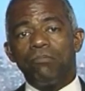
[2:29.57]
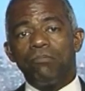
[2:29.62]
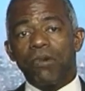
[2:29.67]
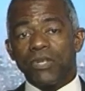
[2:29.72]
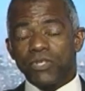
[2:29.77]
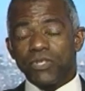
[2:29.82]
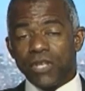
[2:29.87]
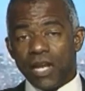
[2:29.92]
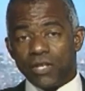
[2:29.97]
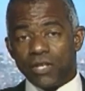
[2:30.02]

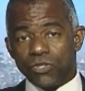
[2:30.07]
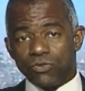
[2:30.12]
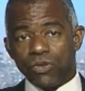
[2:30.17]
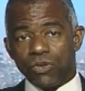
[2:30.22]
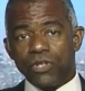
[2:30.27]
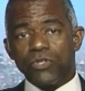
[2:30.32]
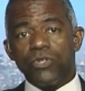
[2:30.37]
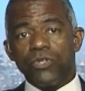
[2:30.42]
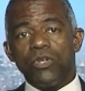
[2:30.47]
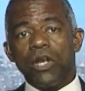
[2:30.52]
Breast
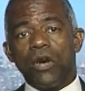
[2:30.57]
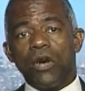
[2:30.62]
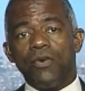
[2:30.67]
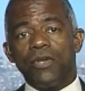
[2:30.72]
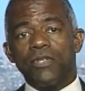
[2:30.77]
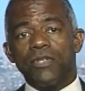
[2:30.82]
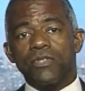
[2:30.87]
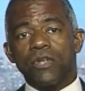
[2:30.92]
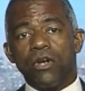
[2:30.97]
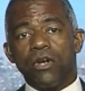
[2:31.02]
cancer, as you
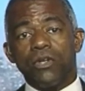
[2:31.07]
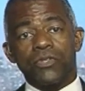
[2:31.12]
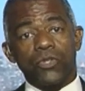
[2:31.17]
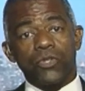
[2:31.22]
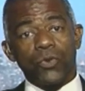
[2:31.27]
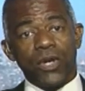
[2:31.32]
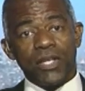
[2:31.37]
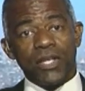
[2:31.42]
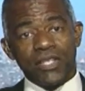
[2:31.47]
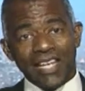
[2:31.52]
know, is
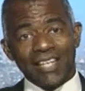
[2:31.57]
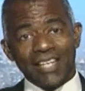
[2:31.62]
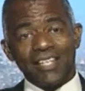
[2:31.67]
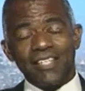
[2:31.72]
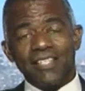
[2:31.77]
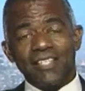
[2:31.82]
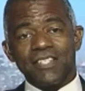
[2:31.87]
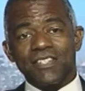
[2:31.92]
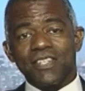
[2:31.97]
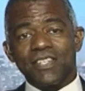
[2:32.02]
also a
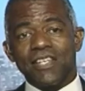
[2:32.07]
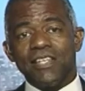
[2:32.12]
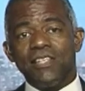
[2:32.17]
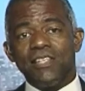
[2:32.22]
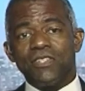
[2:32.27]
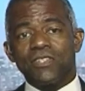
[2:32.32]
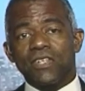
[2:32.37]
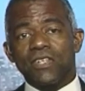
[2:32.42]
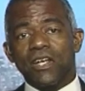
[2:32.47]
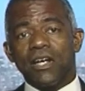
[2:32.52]
deadly
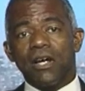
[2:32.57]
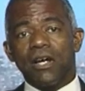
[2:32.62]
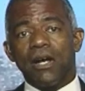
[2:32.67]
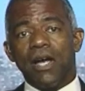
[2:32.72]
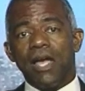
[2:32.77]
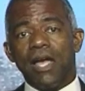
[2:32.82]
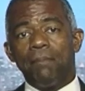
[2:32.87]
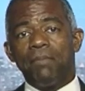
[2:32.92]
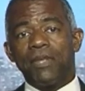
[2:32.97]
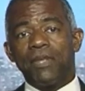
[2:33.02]
disease,
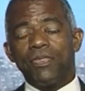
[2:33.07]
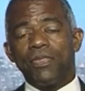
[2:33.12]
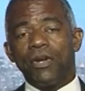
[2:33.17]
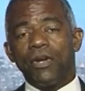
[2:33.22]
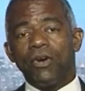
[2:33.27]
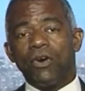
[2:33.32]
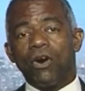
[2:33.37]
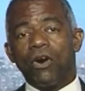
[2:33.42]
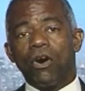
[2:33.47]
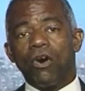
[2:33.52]
uh, but
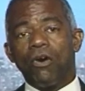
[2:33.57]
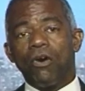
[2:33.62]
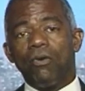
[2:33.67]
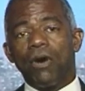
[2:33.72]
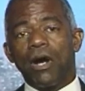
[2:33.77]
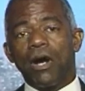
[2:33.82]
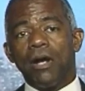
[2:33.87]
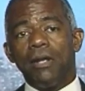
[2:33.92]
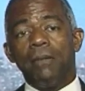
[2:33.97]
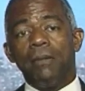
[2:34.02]
there
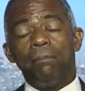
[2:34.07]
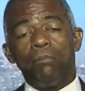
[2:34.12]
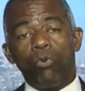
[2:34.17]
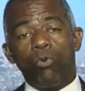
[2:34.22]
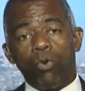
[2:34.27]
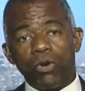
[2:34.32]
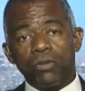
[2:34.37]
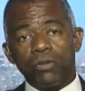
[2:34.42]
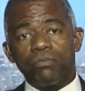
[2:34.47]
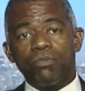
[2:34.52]
are uh,
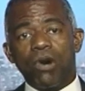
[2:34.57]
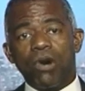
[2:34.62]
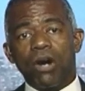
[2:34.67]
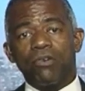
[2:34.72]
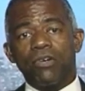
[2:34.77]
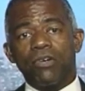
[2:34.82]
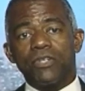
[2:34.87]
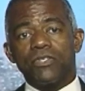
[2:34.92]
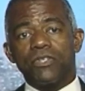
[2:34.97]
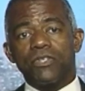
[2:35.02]
important
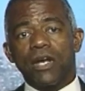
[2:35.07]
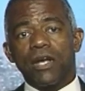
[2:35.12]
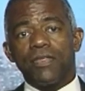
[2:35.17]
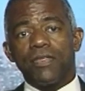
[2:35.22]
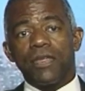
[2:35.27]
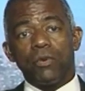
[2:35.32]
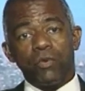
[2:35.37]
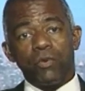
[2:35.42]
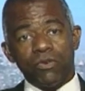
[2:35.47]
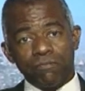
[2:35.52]
progress
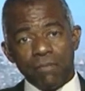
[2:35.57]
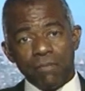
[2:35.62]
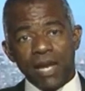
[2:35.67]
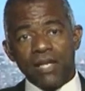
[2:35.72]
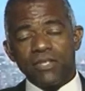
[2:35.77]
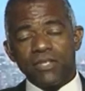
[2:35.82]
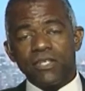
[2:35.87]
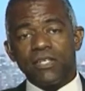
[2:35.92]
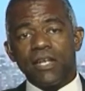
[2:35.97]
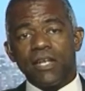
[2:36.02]
uh, that we've
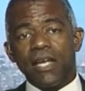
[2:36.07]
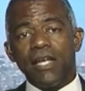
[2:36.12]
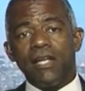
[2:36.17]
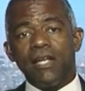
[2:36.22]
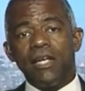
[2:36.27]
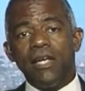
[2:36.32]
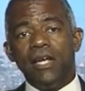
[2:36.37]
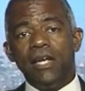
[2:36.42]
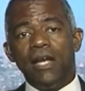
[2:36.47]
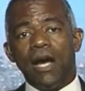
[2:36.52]
made to
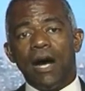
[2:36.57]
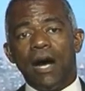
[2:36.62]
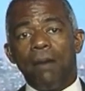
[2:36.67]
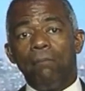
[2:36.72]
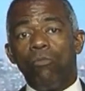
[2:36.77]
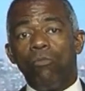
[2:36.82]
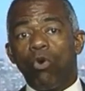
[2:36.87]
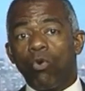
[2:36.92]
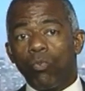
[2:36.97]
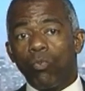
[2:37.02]
date.
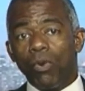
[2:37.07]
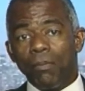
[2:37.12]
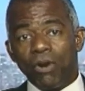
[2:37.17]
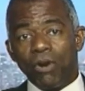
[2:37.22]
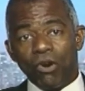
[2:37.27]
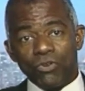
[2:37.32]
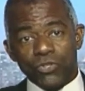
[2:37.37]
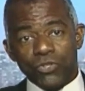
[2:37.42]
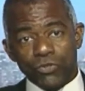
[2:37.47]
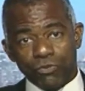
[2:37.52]
Uh, more
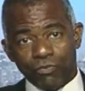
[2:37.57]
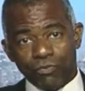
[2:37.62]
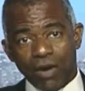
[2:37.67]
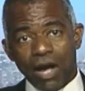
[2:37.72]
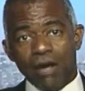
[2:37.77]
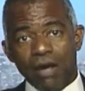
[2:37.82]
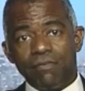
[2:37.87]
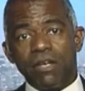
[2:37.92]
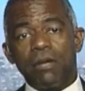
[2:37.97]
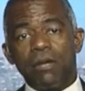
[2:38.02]
women are
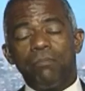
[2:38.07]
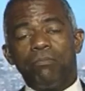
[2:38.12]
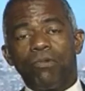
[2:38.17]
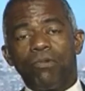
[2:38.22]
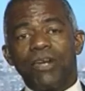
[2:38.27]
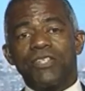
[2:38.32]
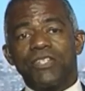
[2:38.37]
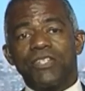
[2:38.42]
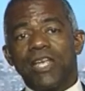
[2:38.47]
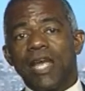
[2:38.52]
surviving
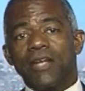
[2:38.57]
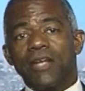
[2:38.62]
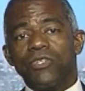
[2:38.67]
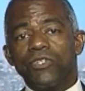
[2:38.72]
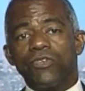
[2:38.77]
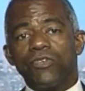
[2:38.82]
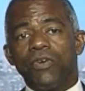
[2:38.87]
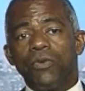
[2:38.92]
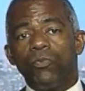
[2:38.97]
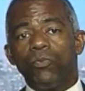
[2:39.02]
breast
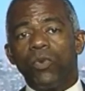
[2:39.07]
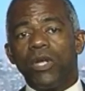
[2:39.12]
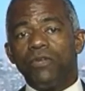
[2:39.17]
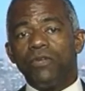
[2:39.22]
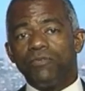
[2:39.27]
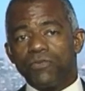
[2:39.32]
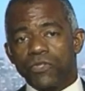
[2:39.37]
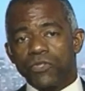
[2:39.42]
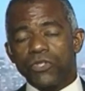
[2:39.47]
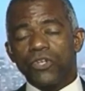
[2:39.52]
cancer, and
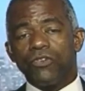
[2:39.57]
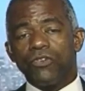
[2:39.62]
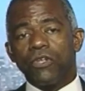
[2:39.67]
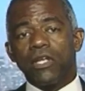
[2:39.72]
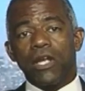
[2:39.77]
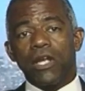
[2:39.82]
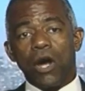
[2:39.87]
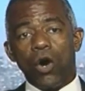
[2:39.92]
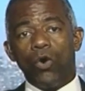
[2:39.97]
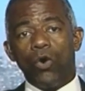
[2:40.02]
we
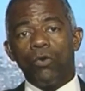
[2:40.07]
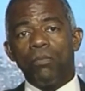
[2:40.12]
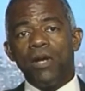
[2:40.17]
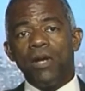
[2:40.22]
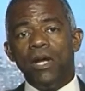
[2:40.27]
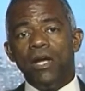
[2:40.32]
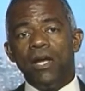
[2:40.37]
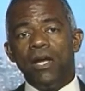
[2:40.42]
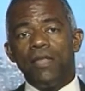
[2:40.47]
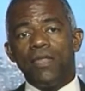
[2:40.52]
certainly
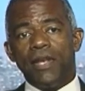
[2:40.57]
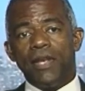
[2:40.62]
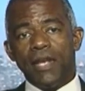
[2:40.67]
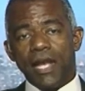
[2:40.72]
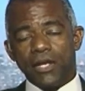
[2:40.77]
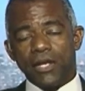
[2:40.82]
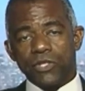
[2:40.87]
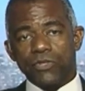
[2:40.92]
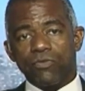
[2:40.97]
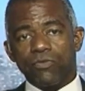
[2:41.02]
hope that
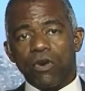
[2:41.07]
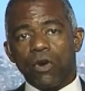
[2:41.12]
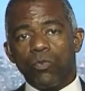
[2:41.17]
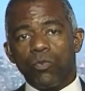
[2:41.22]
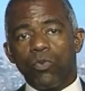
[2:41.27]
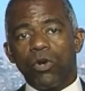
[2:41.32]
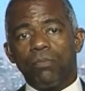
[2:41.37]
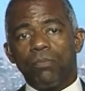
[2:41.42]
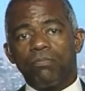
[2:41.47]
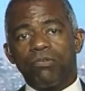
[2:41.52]

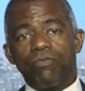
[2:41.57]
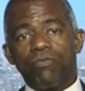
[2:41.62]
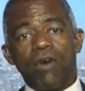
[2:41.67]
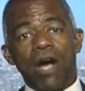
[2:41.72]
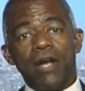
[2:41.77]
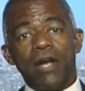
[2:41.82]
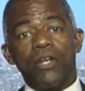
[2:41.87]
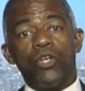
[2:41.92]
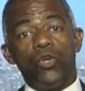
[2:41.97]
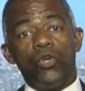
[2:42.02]
Nexavar will
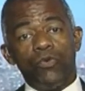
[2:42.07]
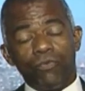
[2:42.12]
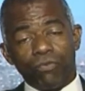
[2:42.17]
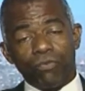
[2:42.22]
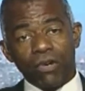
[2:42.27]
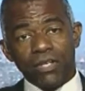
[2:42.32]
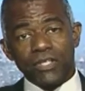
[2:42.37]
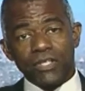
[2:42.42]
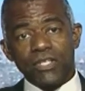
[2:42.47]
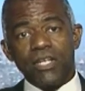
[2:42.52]
provide a new
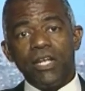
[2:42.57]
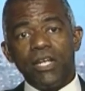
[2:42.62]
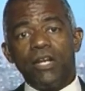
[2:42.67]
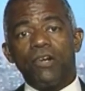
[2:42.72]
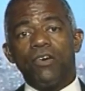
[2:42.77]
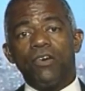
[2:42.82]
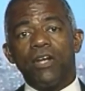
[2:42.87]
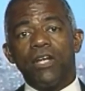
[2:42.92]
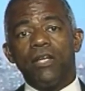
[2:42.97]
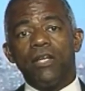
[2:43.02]

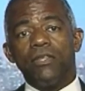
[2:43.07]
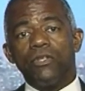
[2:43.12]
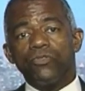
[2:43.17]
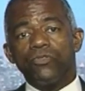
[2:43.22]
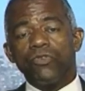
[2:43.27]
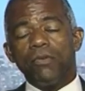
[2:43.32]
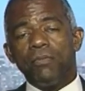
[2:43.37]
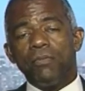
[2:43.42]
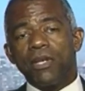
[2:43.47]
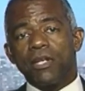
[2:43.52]
frontier in the
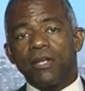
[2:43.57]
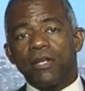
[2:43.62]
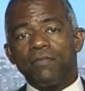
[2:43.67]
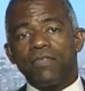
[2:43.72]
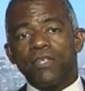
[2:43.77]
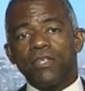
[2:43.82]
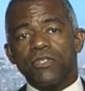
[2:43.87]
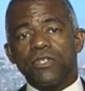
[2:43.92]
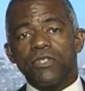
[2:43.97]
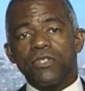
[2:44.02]
treatment
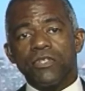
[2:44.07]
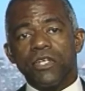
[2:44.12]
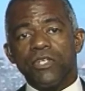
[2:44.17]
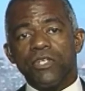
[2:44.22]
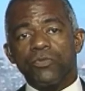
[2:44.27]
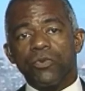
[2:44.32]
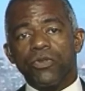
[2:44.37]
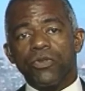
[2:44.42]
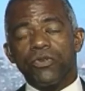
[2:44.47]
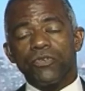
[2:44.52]
of this
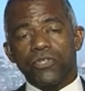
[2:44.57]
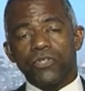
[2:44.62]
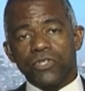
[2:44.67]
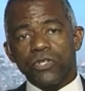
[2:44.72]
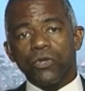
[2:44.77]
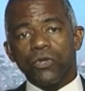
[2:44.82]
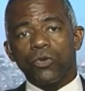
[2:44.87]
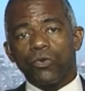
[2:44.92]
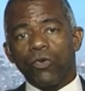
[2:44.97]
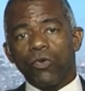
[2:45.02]
disease where there's
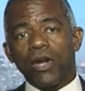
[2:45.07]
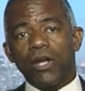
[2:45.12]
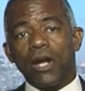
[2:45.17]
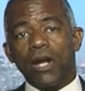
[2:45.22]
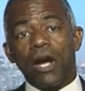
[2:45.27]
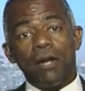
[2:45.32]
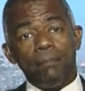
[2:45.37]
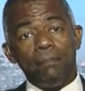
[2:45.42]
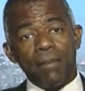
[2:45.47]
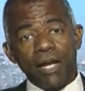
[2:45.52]
still
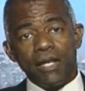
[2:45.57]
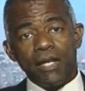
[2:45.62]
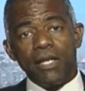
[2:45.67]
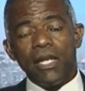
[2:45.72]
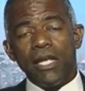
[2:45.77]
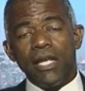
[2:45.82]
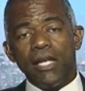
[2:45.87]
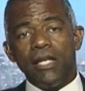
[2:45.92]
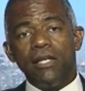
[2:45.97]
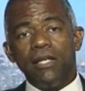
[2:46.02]
great unmet
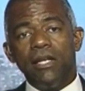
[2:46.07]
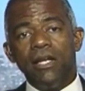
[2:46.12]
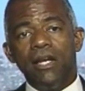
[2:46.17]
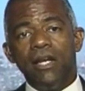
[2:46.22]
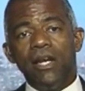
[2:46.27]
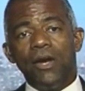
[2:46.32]
need.